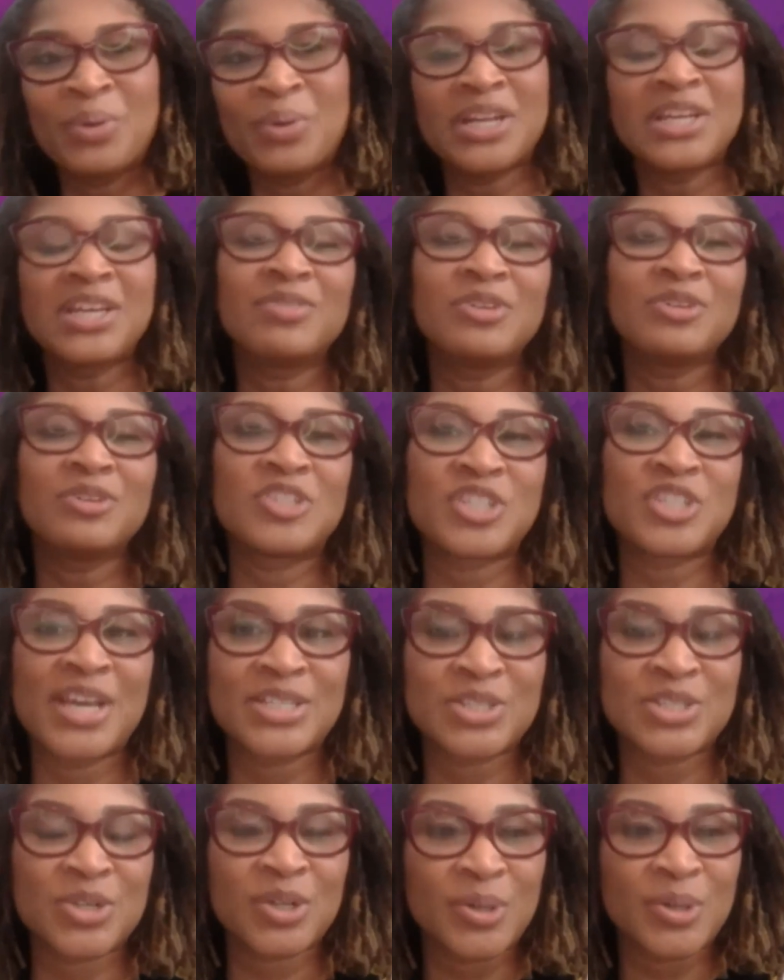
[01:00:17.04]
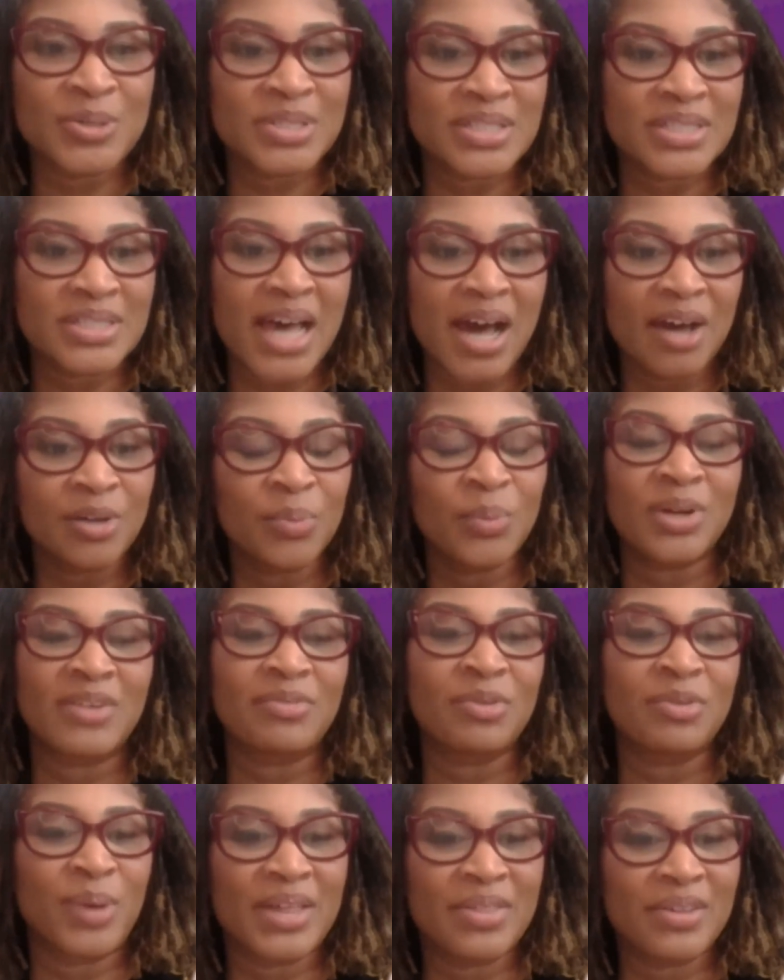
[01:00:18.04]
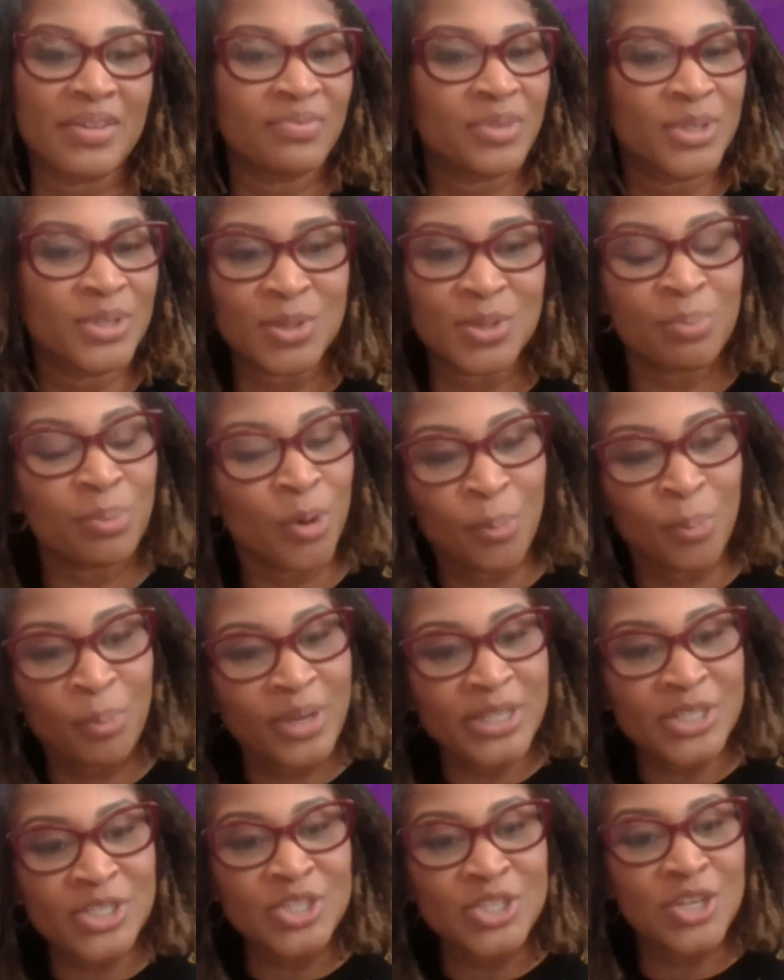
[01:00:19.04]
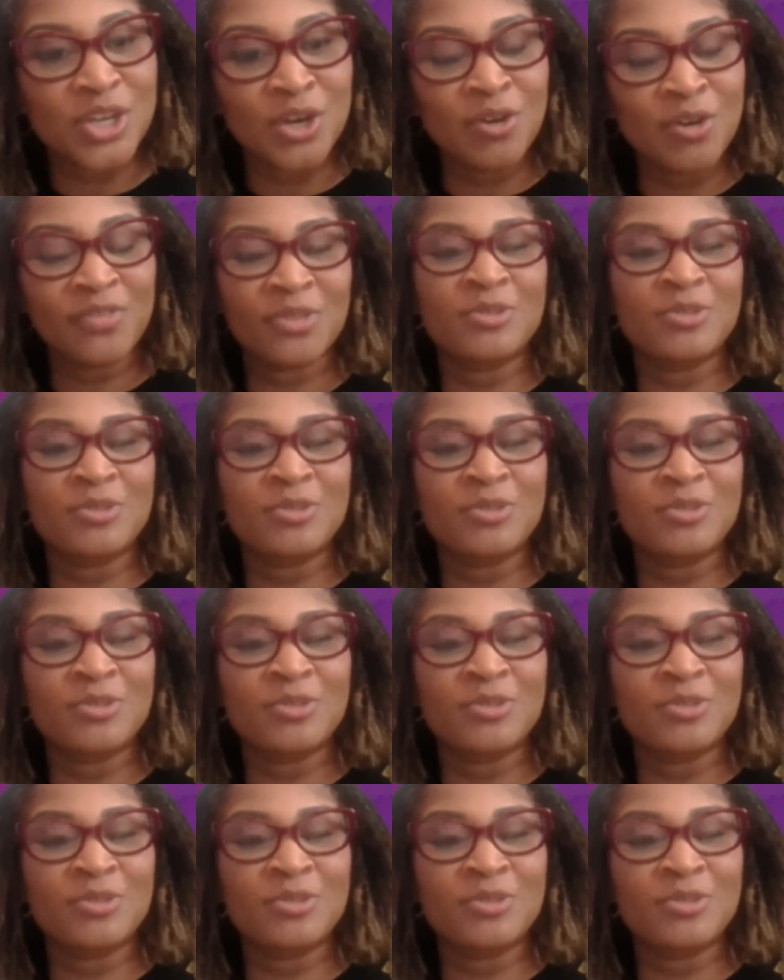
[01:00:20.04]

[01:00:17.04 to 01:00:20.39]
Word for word: But I want to give you a chance to close this out in whatever way that feels appropriate to you.